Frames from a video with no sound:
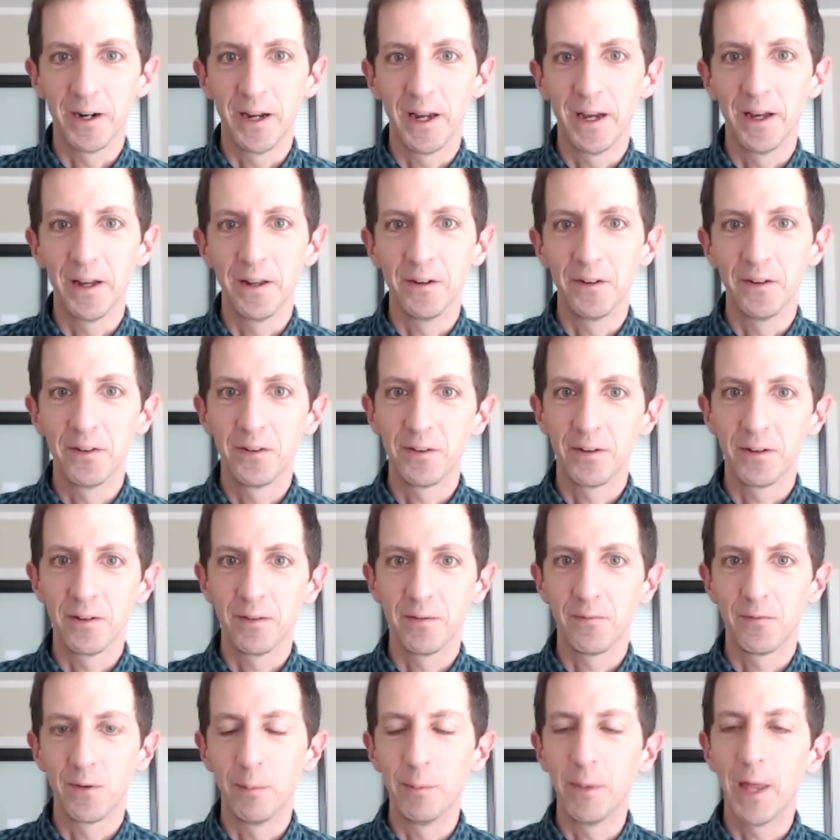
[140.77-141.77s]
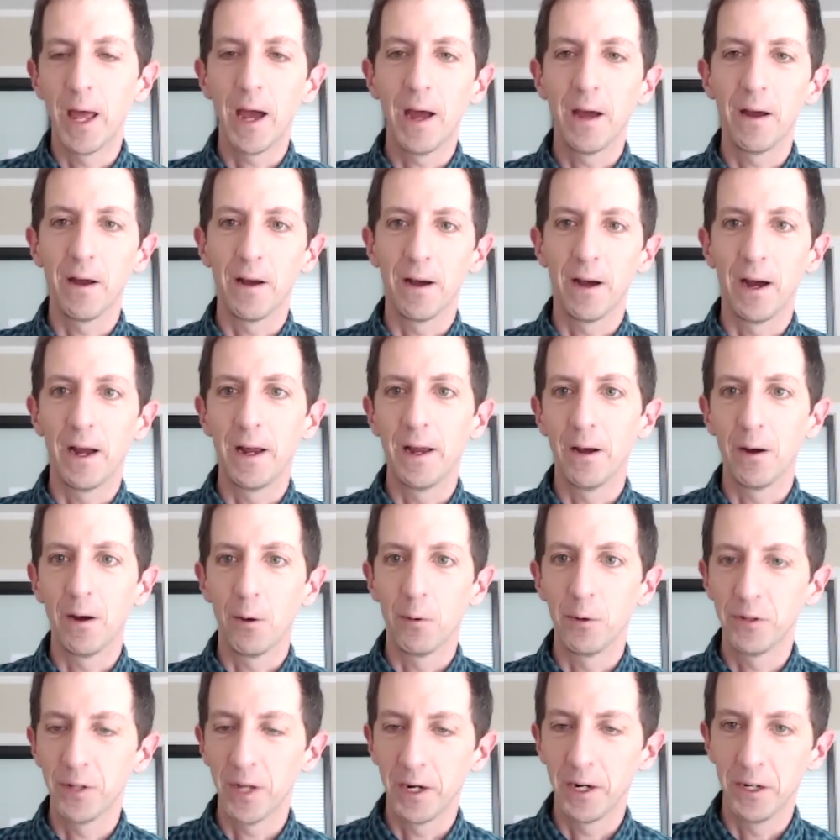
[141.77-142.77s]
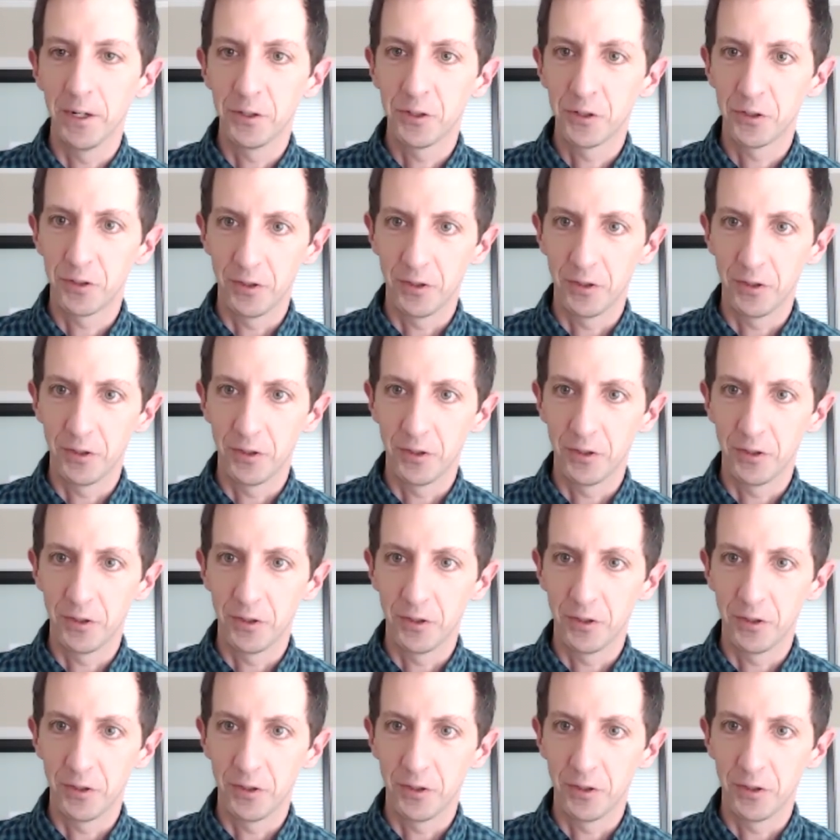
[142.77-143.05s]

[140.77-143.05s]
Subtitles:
And from that, I always had an interest